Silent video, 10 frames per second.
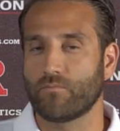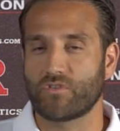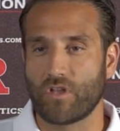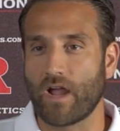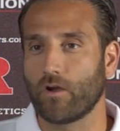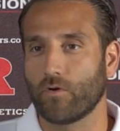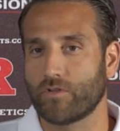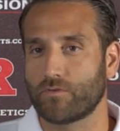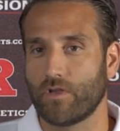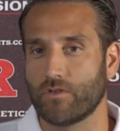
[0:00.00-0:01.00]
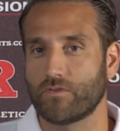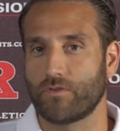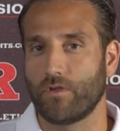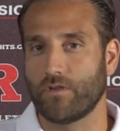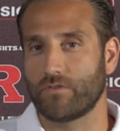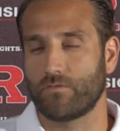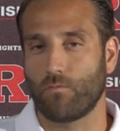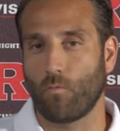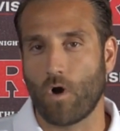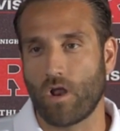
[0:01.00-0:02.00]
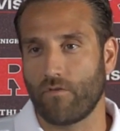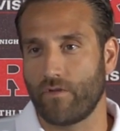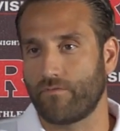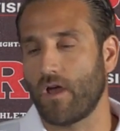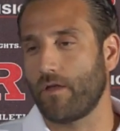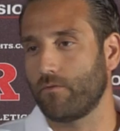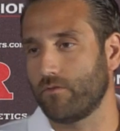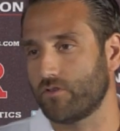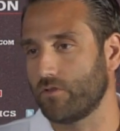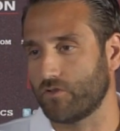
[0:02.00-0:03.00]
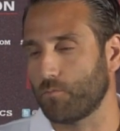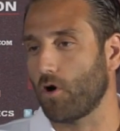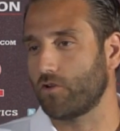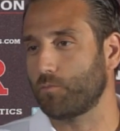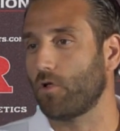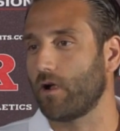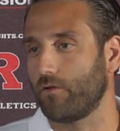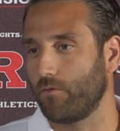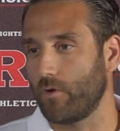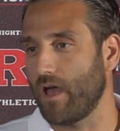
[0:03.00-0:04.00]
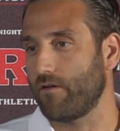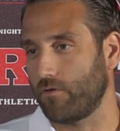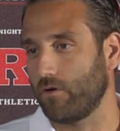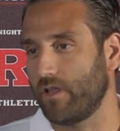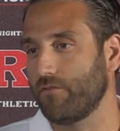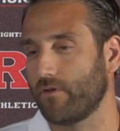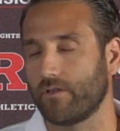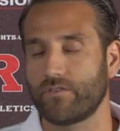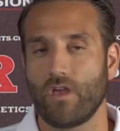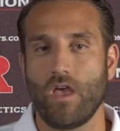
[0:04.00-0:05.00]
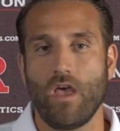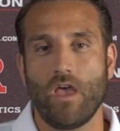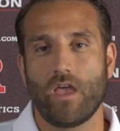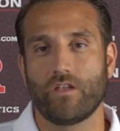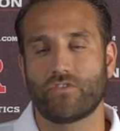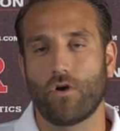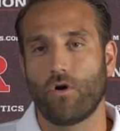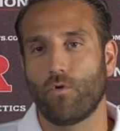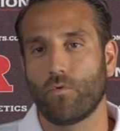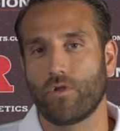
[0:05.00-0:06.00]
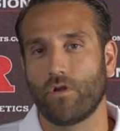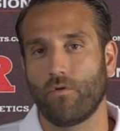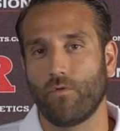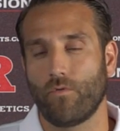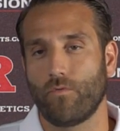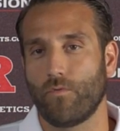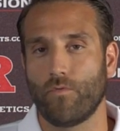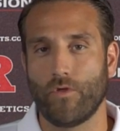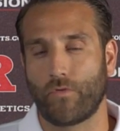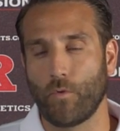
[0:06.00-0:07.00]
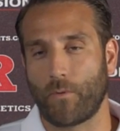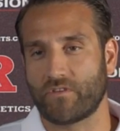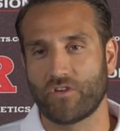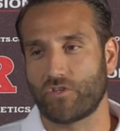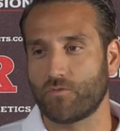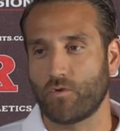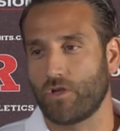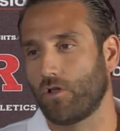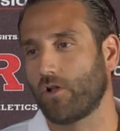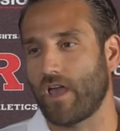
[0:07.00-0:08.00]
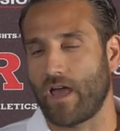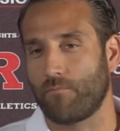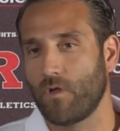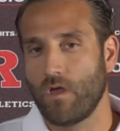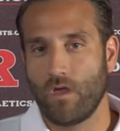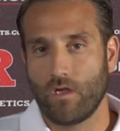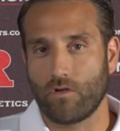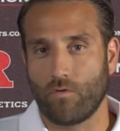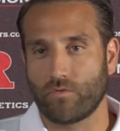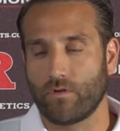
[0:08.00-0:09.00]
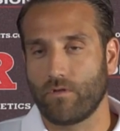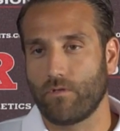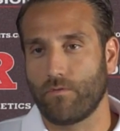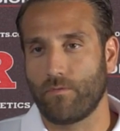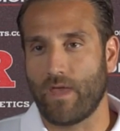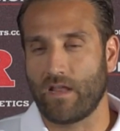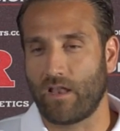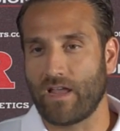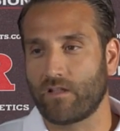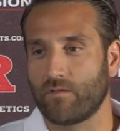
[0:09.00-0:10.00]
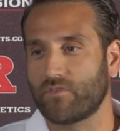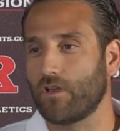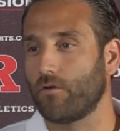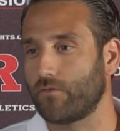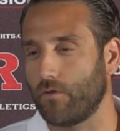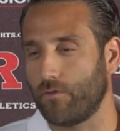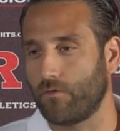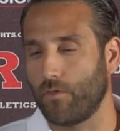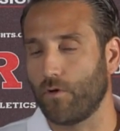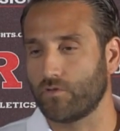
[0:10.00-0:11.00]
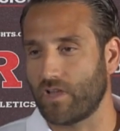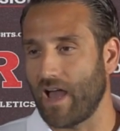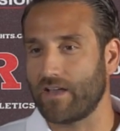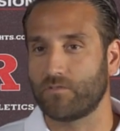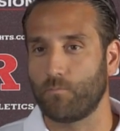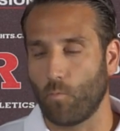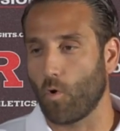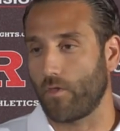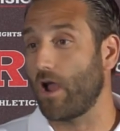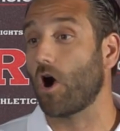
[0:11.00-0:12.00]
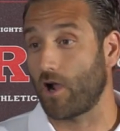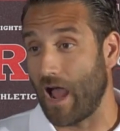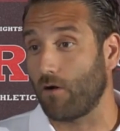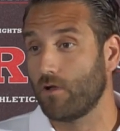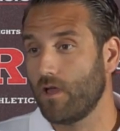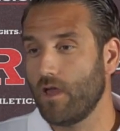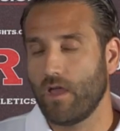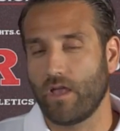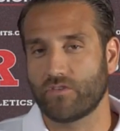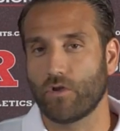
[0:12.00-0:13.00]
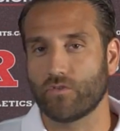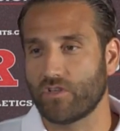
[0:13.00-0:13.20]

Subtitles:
Snyder is one of, if not the smartest player that we have on our defense. And so, you know, the two positions, when you look at them, you know, they liken themselves to those guys where they are now. And so